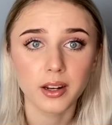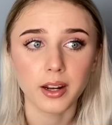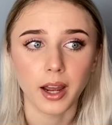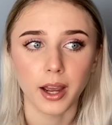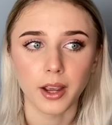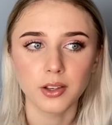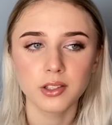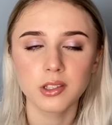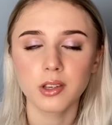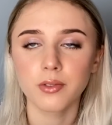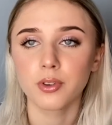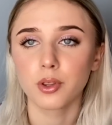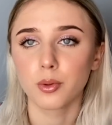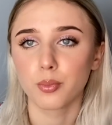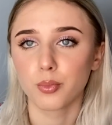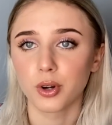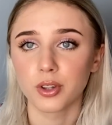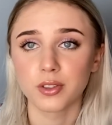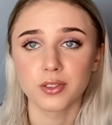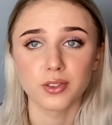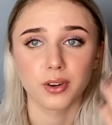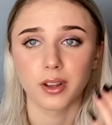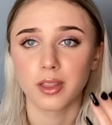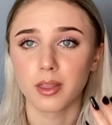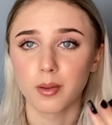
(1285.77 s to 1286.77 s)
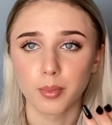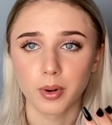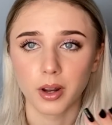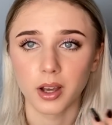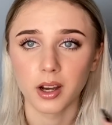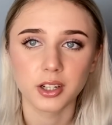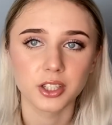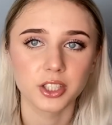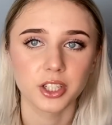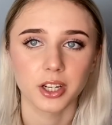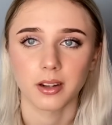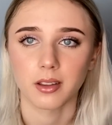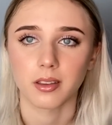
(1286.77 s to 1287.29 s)
I use it for the bronzer and the
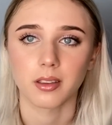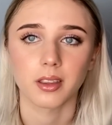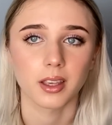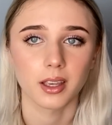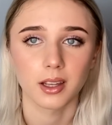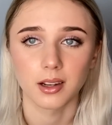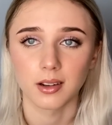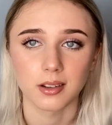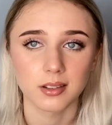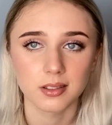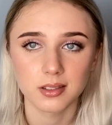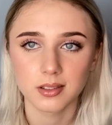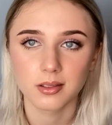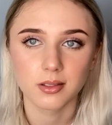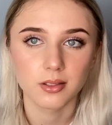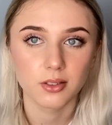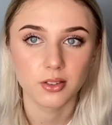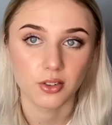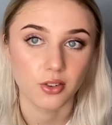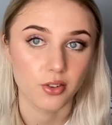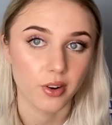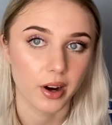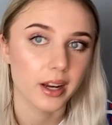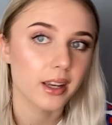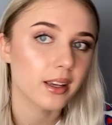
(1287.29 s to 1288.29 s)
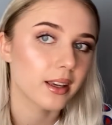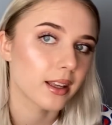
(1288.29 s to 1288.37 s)
blush, and I think it looks great.